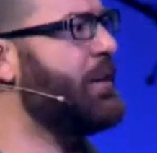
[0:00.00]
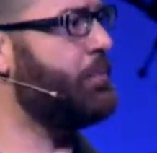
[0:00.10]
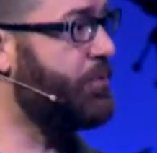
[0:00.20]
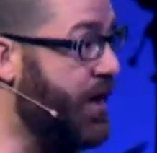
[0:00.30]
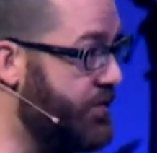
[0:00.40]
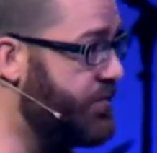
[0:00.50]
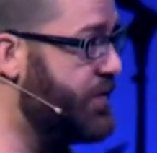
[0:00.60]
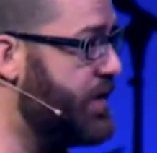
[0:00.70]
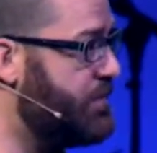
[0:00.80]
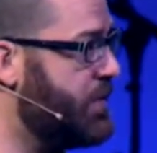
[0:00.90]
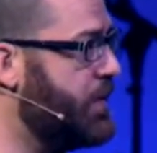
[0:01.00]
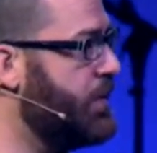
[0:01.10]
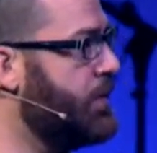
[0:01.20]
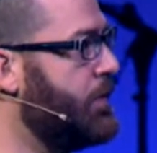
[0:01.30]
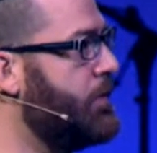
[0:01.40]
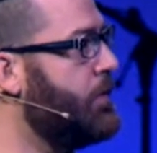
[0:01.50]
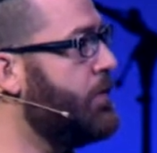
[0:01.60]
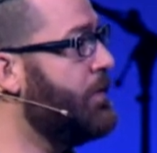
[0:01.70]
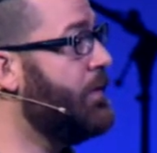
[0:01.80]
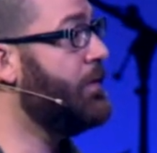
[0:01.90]
to pray for them,
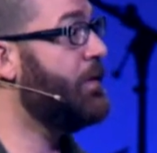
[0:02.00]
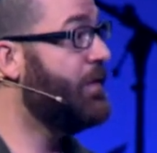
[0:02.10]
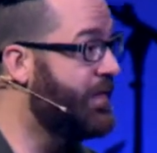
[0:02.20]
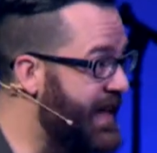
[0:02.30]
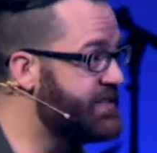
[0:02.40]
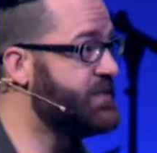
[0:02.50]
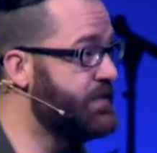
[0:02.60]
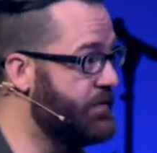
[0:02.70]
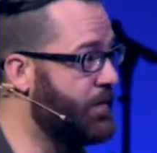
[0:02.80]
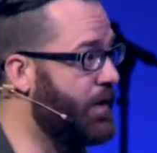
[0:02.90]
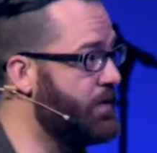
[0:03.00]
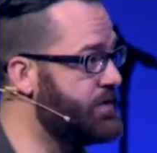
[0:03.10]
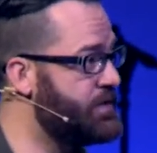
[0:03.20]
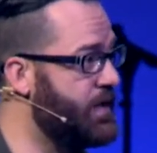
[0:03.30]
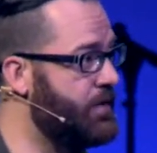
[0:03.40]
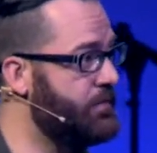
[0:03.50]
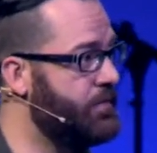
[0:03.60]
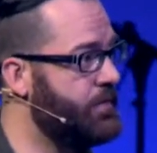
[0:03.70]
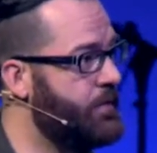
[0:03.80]
that's the difficult stuff.